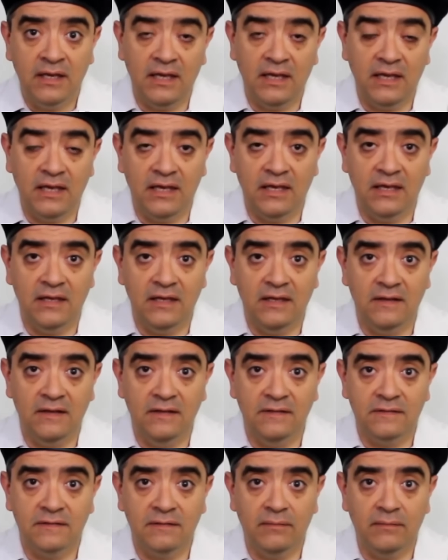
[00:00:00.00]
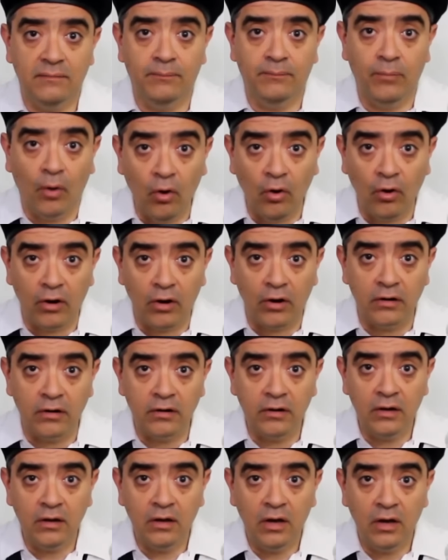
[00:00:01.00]
is
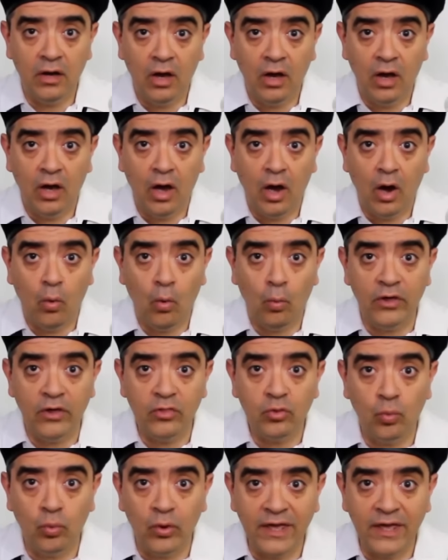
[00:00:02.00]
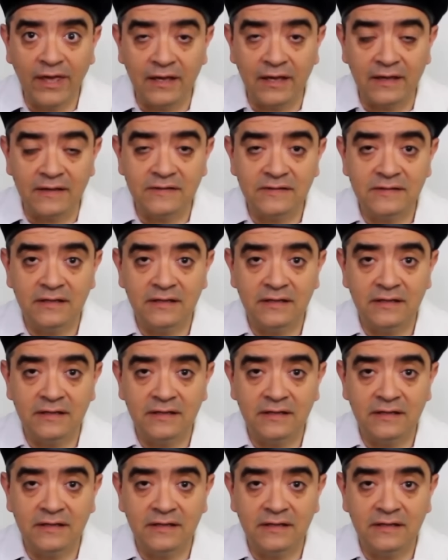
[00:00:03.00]
born with wings